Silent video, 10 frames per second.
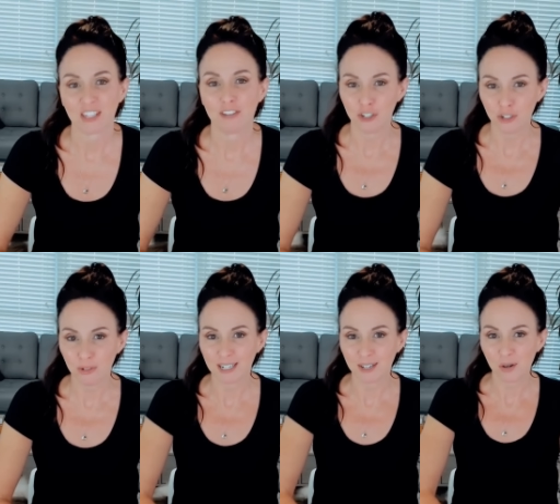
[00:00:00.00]
If you're new
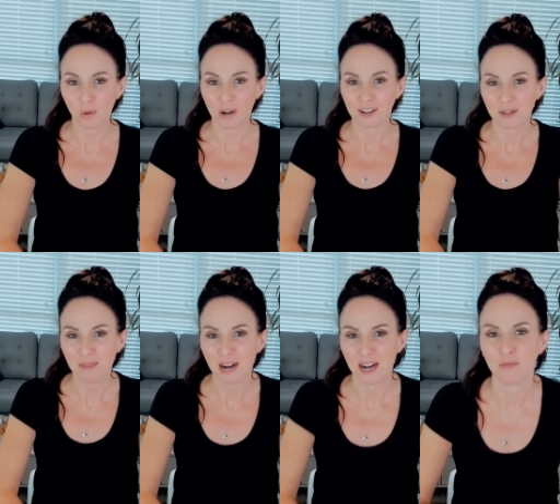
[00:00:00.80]
here, welcome.
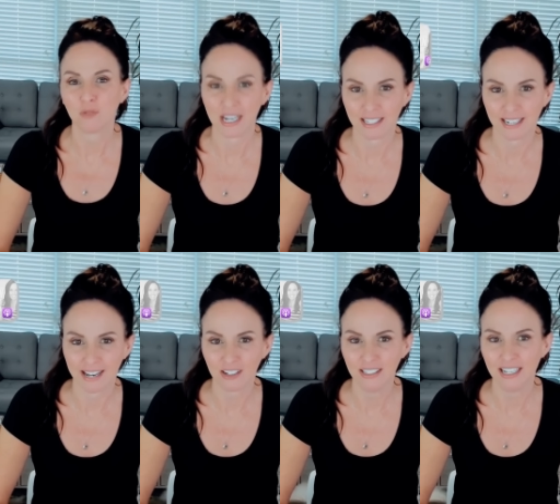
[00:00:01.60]
I'm Raelan
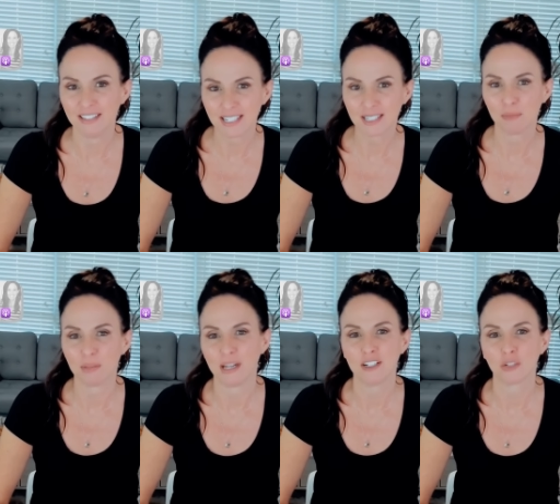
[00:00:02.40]
Agle, and this is a
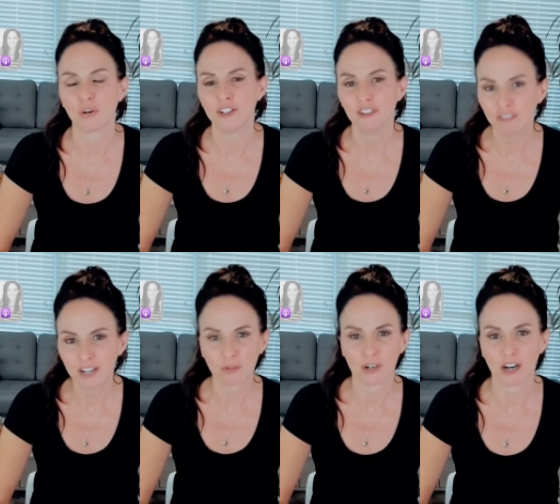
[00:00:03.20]
place where you'll
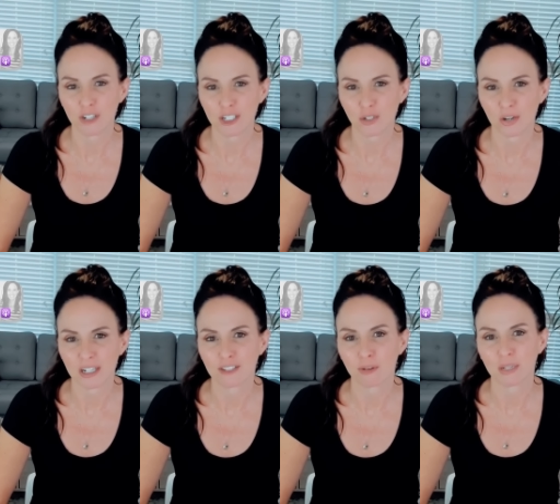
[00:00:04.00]
find recovery
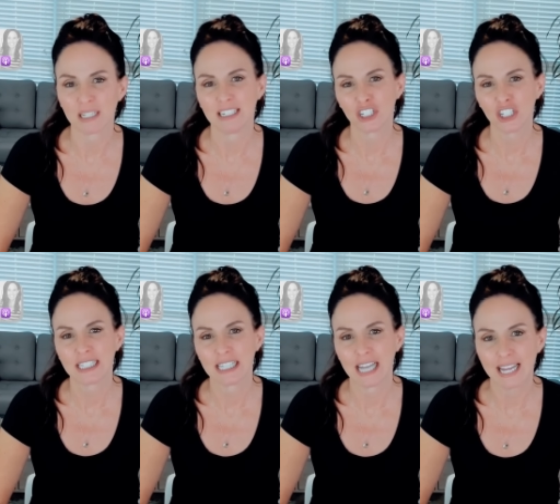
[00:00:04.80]
stories from
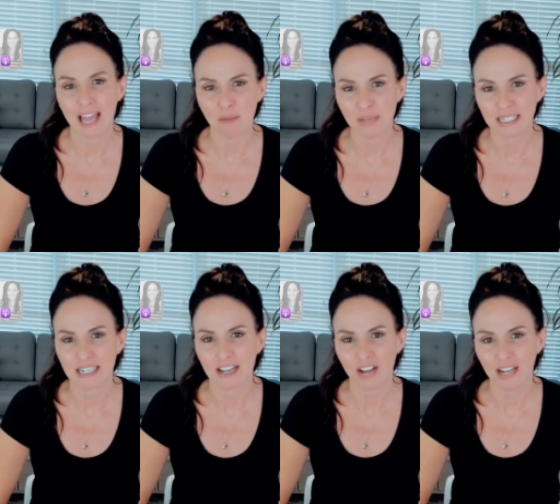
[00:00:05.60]
conditions like
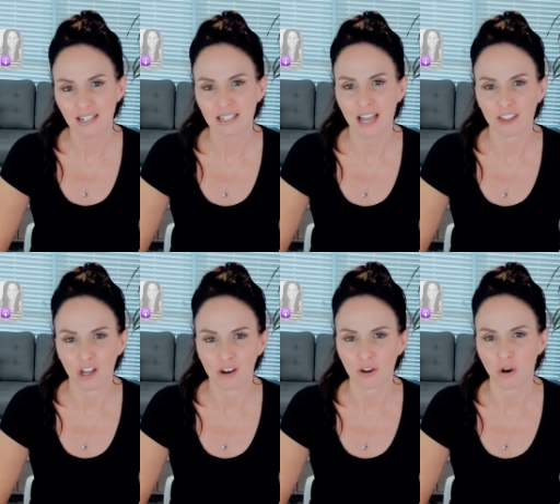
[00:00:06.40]
ME/CFS and
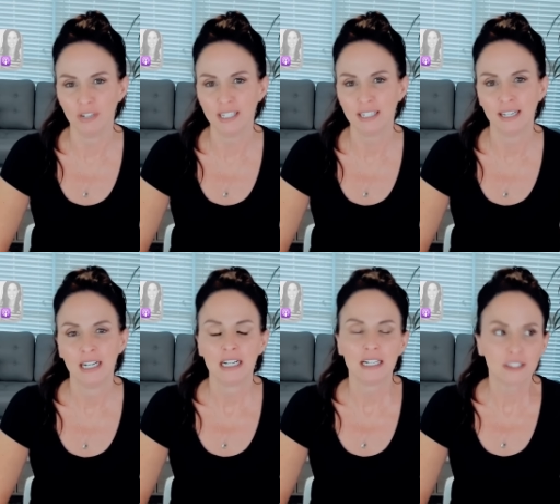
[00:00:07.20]
long COVID.
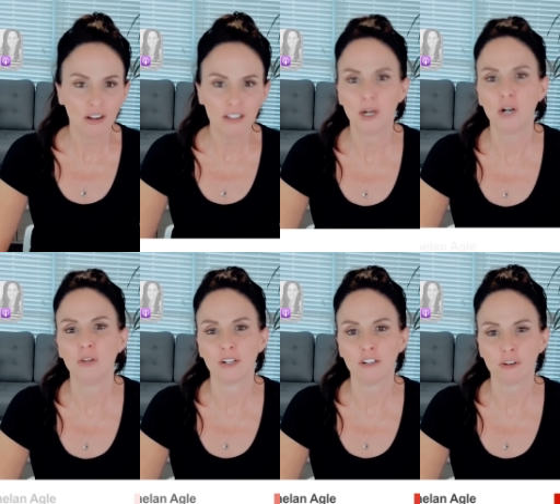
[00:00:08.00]
It's all about
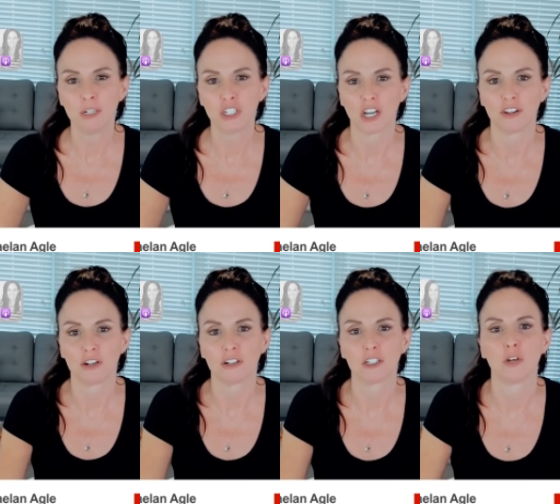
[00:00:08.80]
learning from each
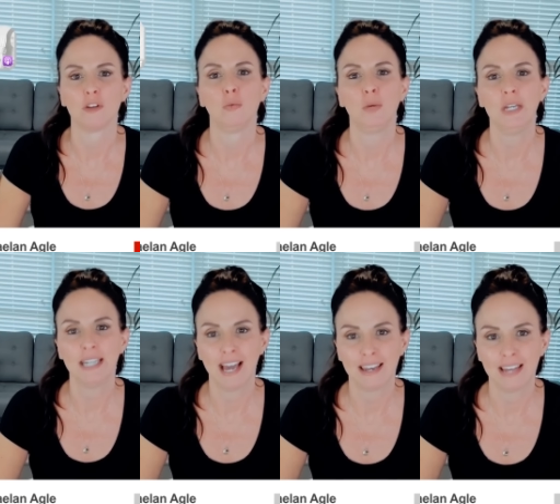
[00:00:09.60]
other so that we
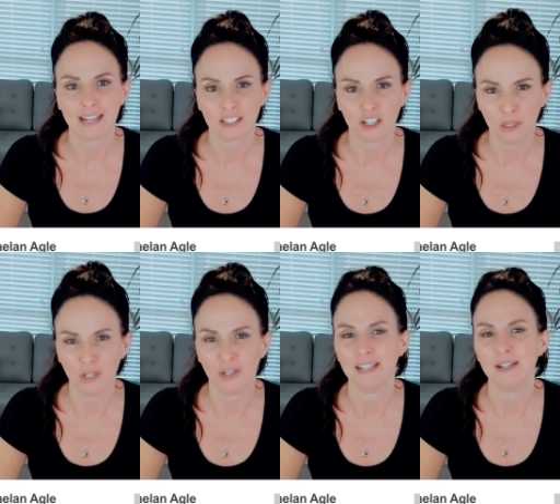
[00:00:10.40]
can, as a
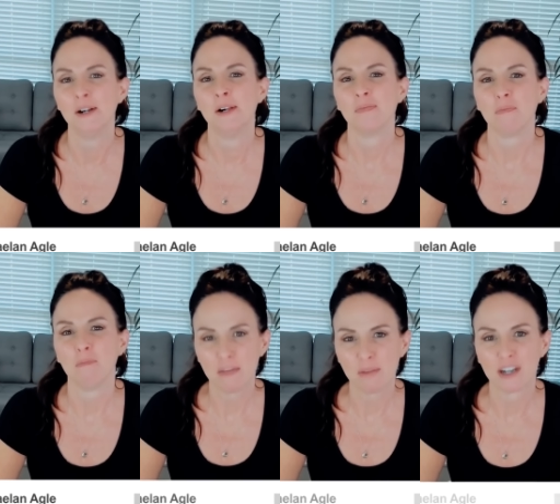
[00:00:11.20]
community,
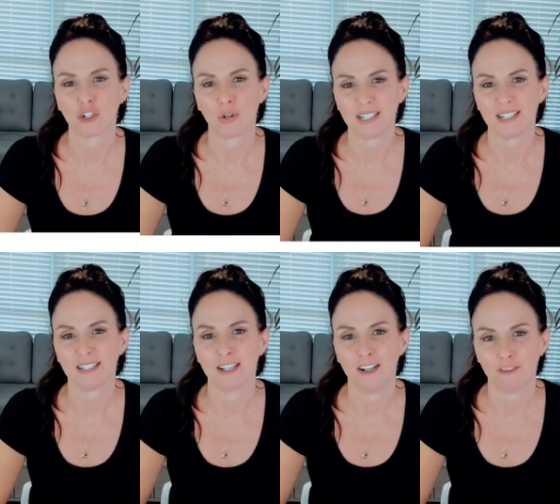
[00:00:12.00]
make better
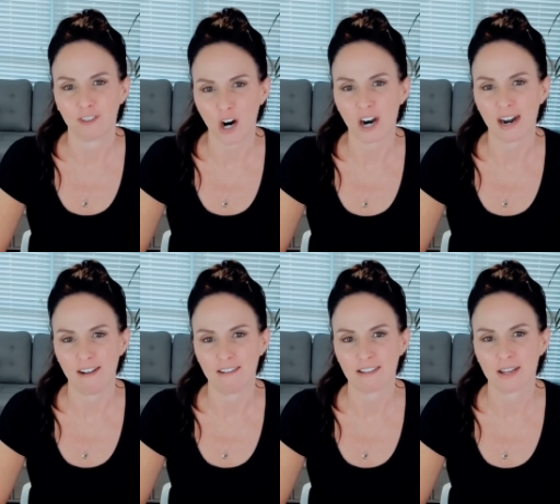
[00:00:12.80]
choices for our
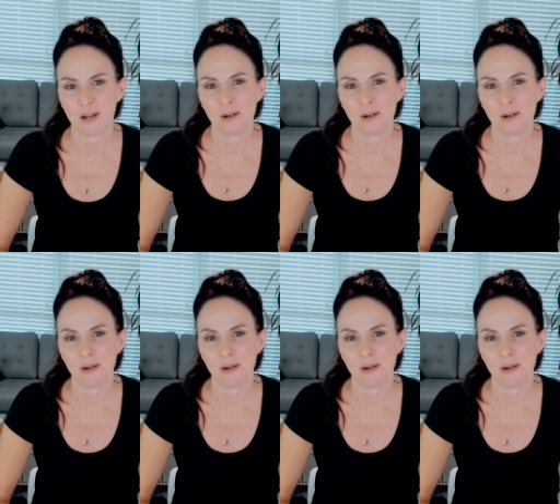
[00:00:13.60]
health.